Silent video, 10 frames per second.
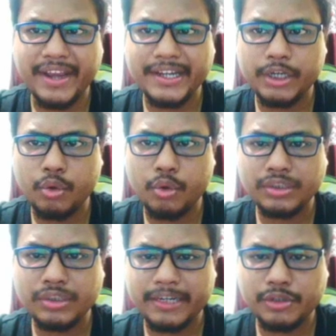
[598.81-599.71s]
loads,
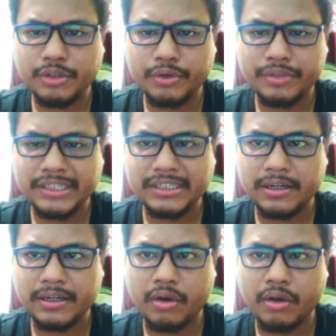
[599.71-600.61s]
let me show you. These
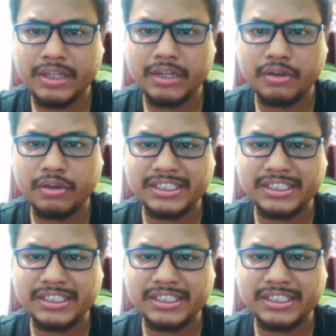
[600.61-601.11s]
are all the launches that